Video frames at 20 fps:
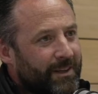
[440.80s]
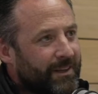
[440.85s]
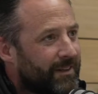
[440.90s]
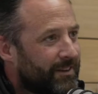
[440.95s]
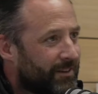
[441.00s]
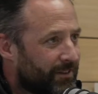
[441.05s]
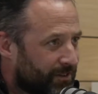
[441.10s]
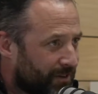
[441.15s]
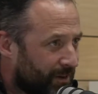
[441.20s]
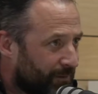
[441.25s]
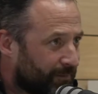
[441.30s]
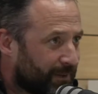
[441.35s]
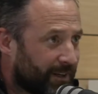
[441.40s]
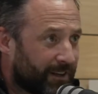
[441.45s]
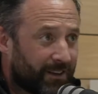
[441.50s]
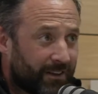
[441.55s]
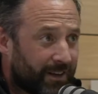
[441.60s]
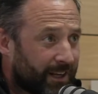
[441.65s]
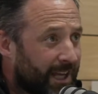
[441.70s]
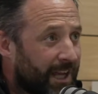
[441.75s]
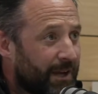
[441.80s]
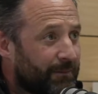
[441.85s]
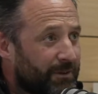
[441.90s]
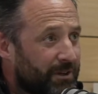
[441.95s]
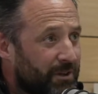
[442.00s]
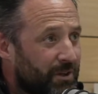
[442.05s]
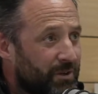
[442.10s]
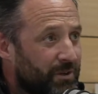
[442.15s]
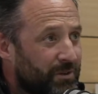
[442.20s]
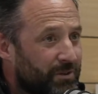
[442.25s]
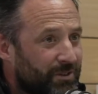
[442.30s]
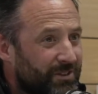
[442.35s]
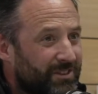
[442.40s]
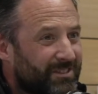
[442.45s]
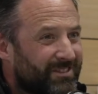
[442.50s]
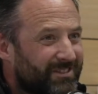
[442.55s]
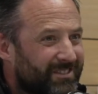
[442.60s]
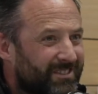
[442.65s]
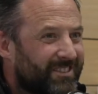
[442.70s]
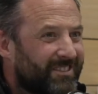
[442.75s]
Something that I came to you and you
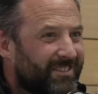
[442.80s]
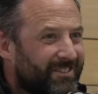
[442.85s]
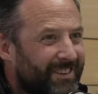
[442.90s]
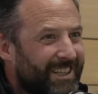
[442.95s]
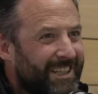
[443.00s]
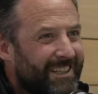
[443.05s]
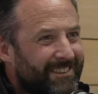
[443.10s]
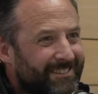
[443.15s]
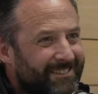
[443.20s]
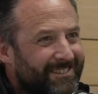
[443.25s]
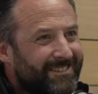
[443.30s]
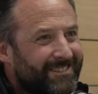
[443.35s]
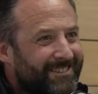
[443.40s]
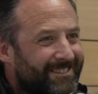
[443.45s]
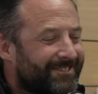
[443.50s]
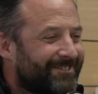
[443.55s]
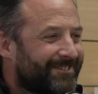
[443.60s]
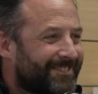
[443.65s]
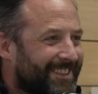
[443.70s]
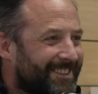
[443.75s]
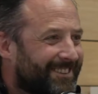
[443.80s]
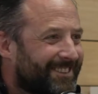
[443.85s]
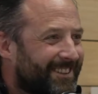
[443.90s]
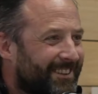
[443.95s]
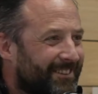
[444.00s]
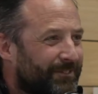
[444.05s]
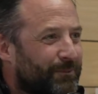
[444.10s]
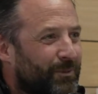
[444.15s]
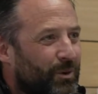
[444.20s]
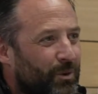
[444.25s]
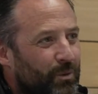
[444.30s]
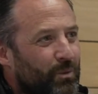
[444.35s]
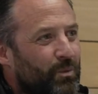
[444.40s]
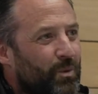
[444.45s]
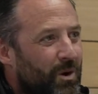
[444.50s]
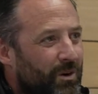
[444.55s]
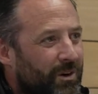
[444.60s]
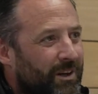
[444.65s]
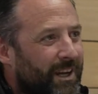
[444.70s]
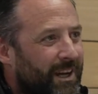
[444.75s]
said, no, well, it wouldn't
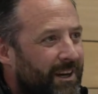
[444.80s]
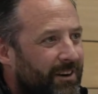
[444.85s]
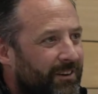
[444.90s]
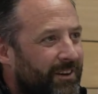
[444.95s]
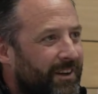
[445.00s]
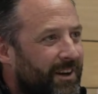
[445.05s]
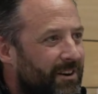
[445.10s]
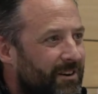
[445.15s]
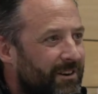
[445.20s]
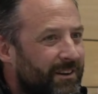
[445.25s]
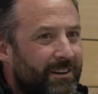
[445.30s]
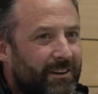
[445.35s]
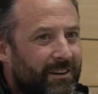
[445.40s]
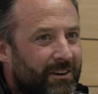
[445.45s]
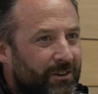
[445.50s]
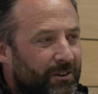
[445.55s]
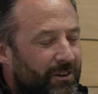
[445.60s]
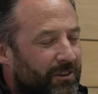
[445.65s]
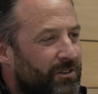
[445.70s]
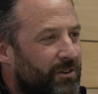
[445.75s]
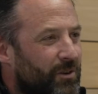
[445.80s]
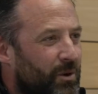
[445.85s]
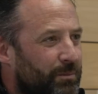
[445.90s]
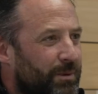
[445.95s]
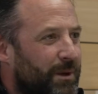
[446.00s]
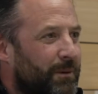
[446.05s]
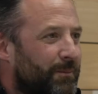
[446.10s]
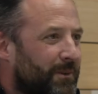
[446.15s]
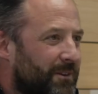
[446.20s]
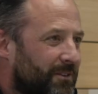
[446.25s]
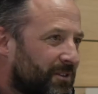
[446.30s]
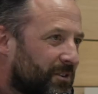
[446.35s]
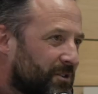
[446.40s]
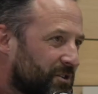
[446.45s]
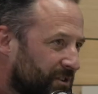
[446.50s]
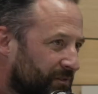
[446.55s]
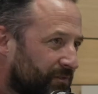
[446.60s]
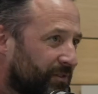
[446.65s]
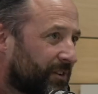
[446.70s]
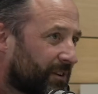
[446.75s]
work here in Ireland, or there's no people
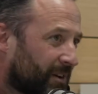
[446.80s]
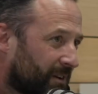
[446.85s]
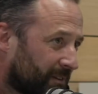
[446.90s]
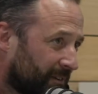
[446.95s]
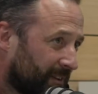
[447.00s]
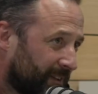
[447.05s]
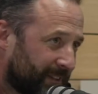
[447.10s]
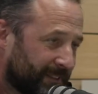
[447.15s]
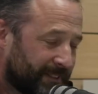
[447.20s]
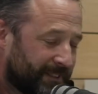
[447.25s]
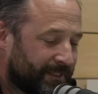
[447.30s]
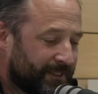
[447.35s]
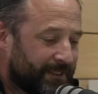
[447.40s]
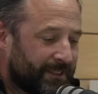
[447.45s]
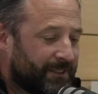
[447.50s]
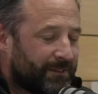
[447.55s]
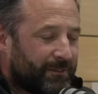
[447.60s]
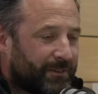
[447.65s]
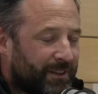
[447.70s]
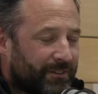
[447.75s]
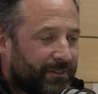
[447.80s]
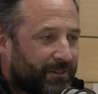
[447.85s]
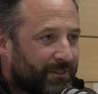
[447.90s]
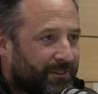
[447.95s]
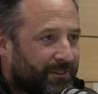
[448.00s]
searching for their whatever